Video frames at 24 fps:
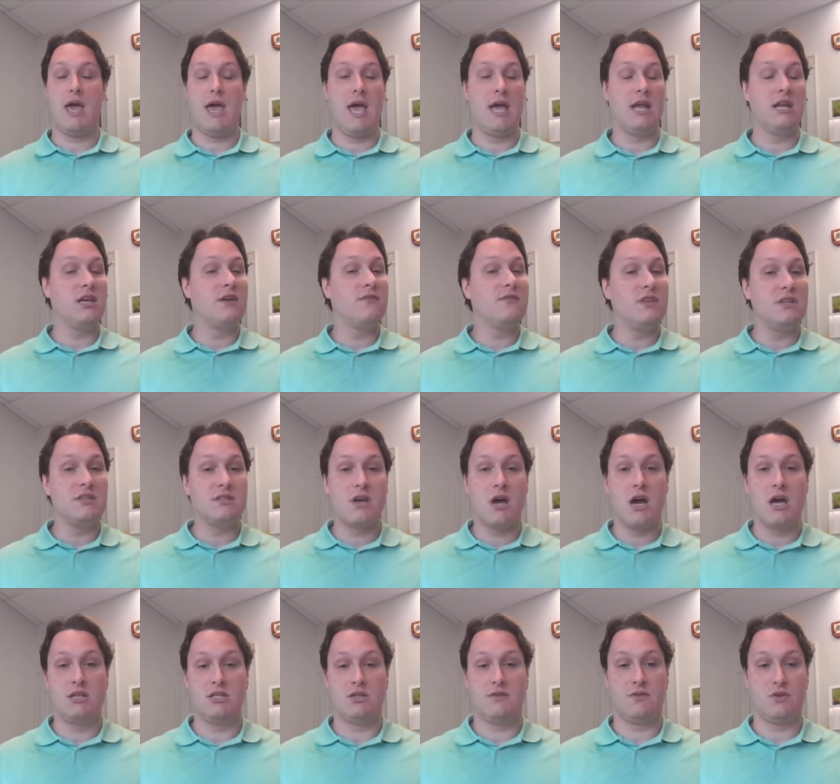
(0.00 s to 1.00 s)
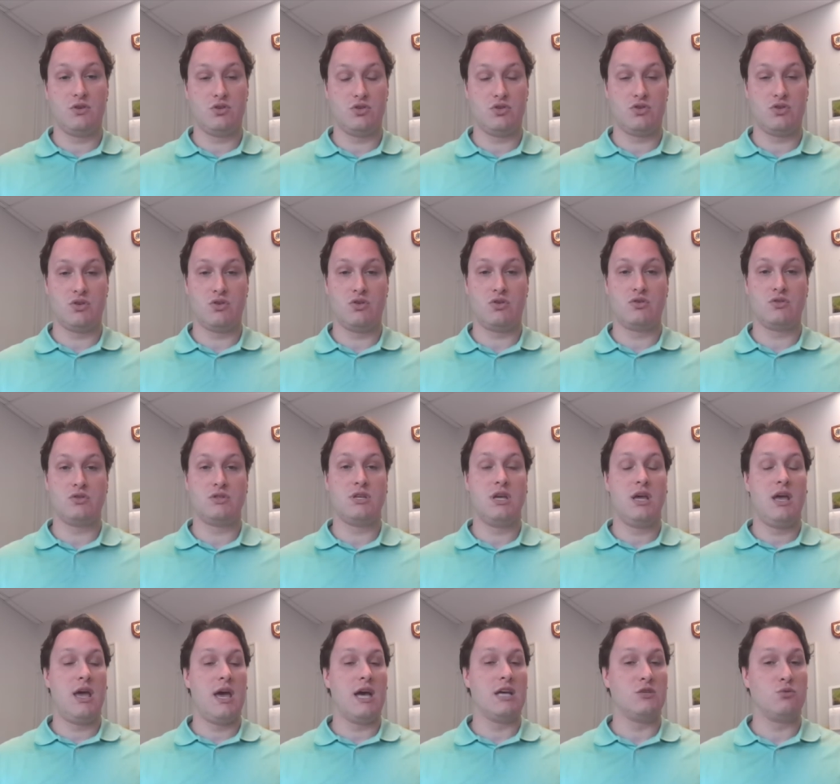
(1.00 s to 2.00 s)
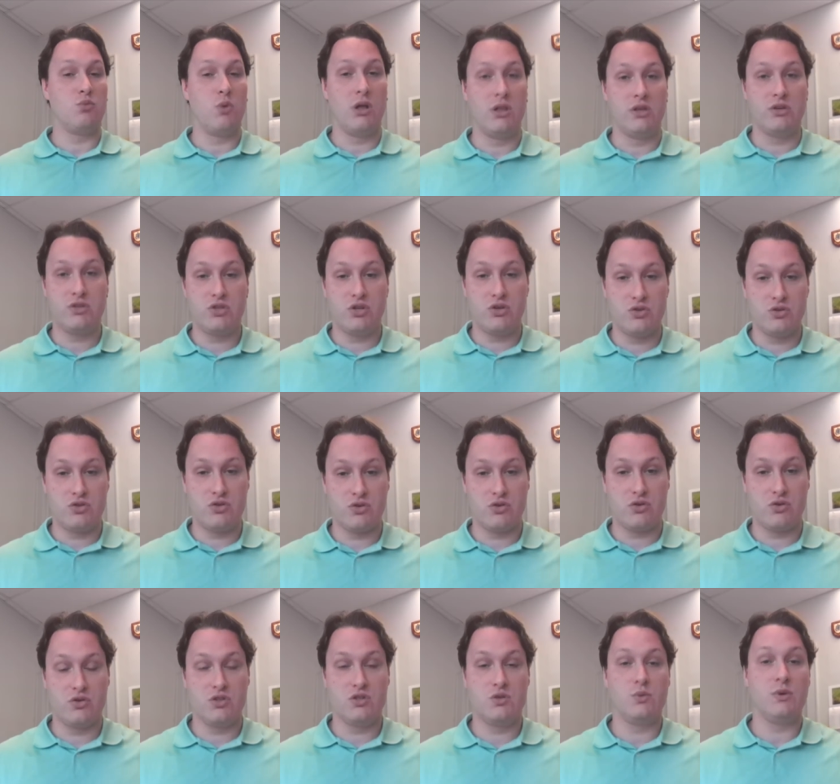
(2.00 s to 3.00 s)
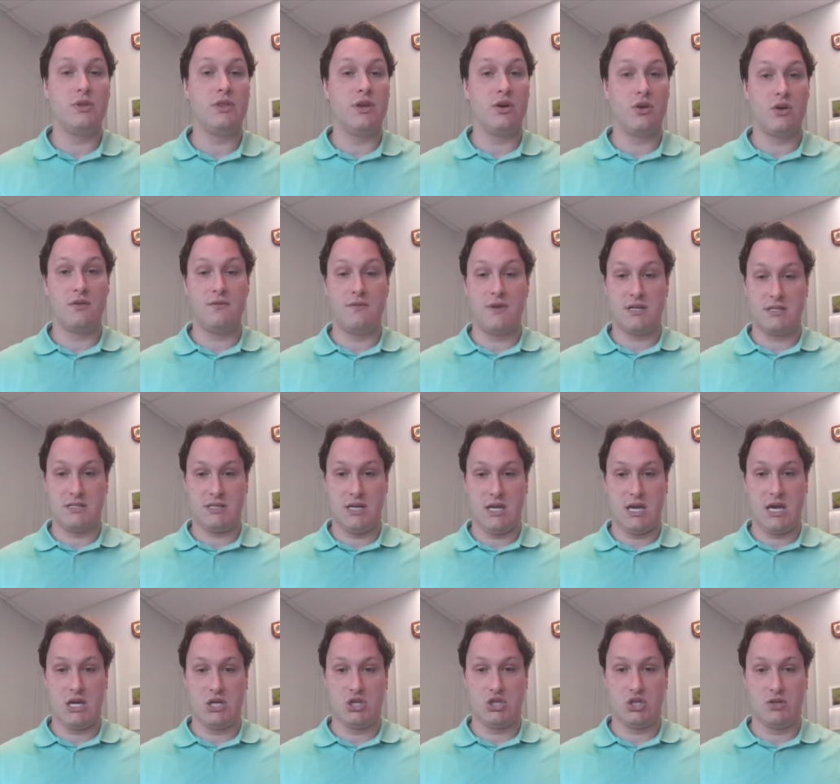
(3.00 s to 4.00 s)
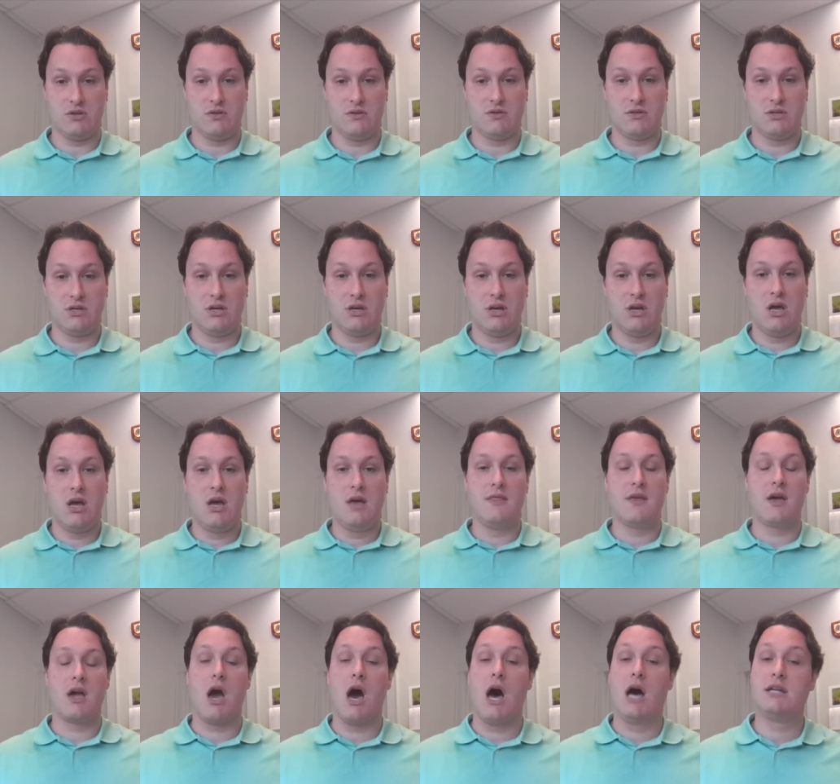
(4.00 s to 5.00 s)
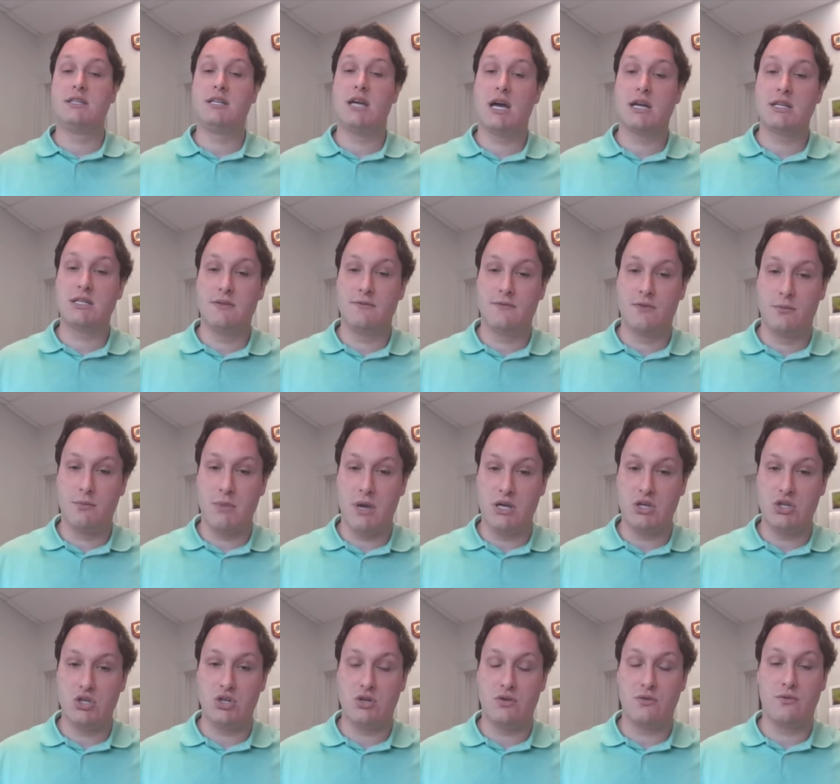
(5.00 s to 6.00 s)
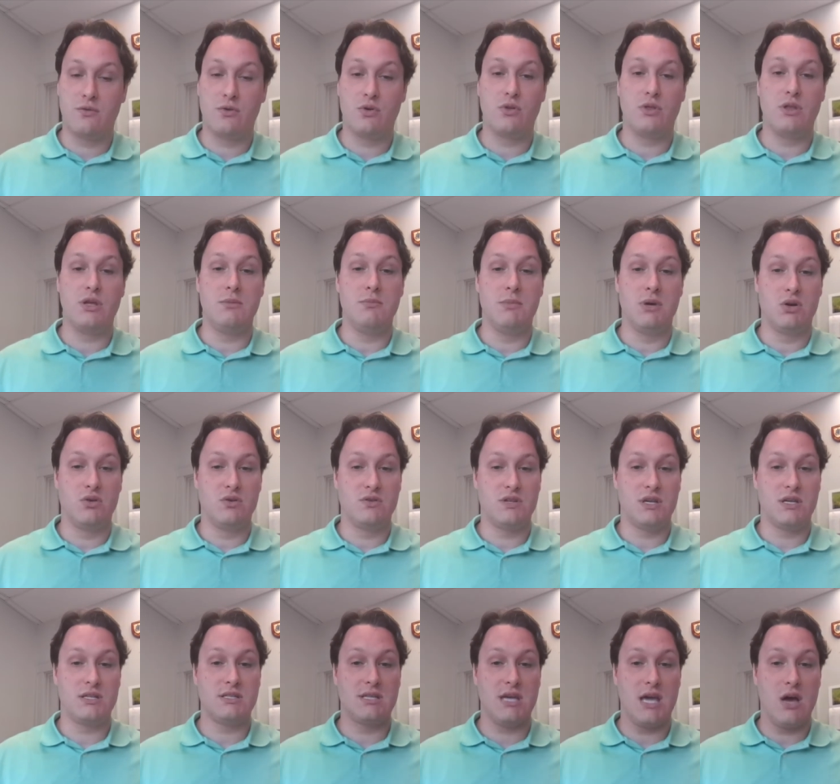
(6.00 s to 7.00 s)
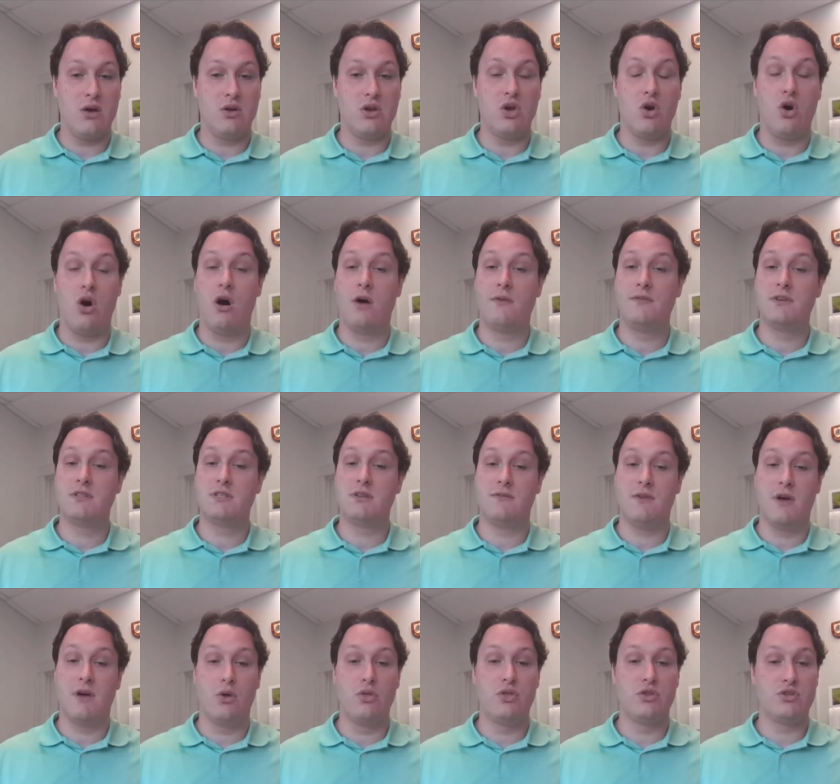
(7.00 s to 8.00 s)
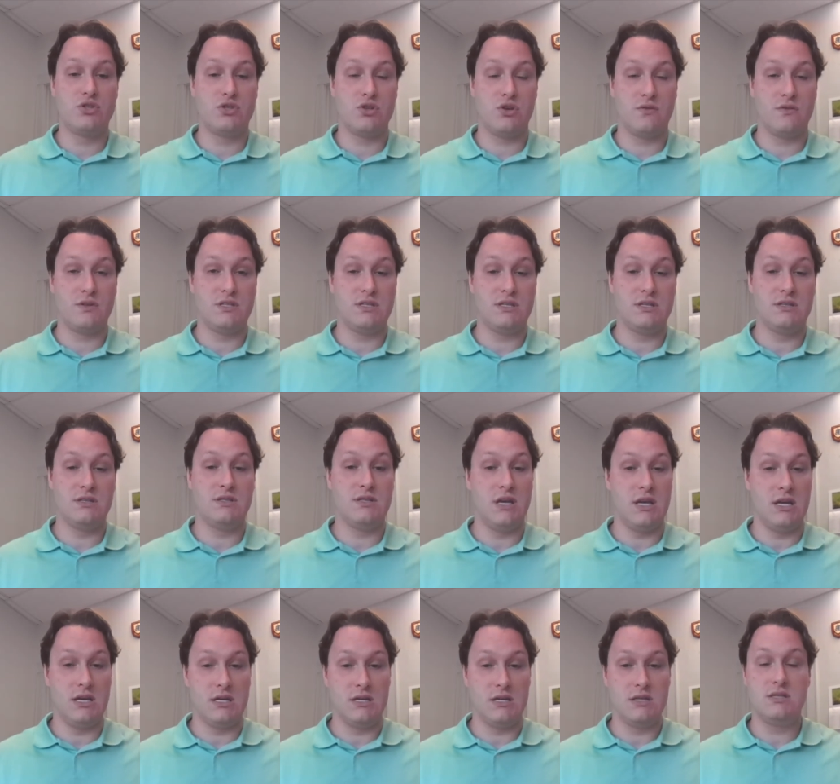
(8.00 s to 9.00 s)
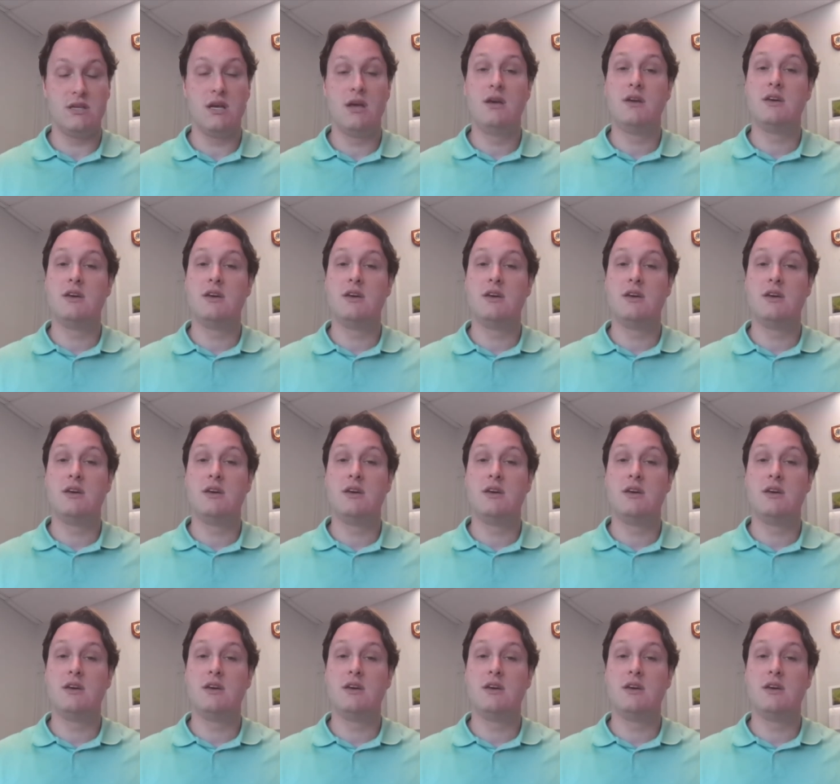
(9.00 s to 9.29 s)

any of these kinds of concerns, as well as concerns with their investigations. The contact information for the Middlesex County Office of Health Services is